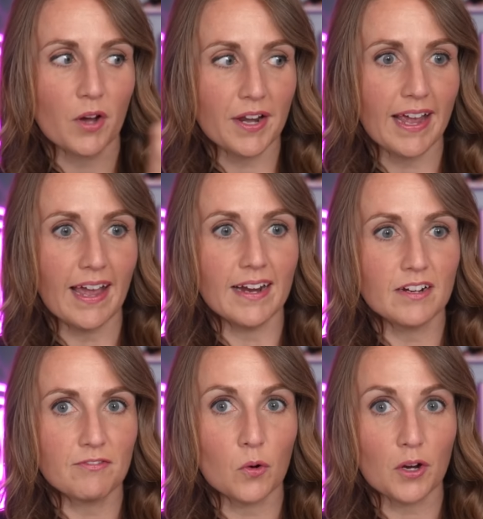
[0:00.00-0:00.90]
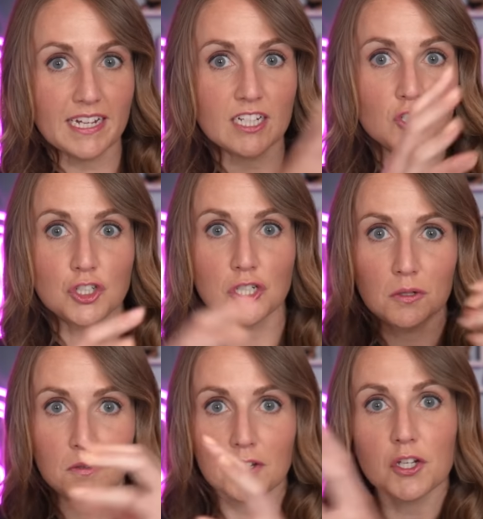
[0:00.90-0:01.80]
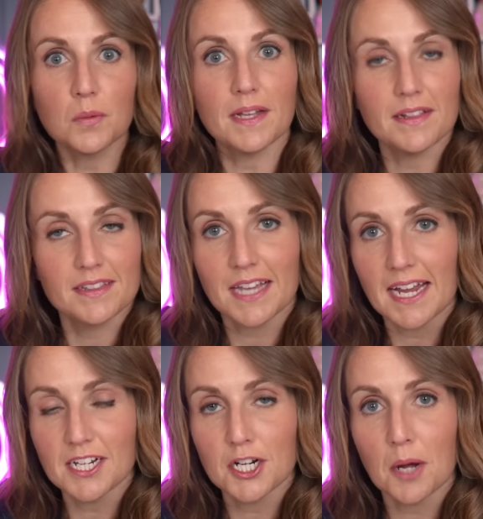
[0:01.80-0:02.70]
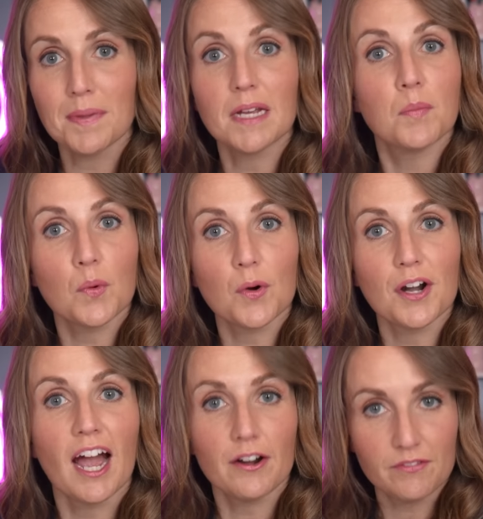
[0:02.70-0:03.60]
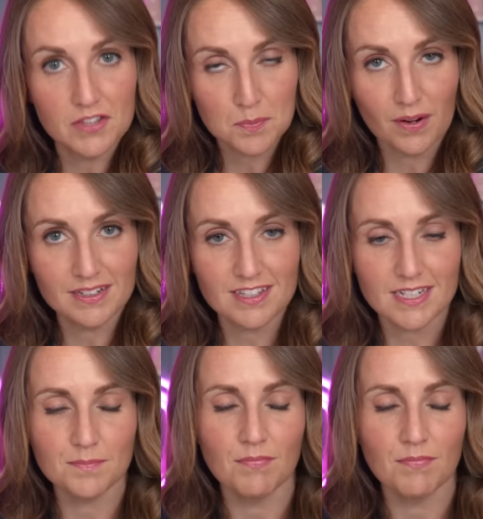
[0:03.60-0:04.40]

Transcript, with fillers: one egg for each human that ended up being born out of this pregnancy,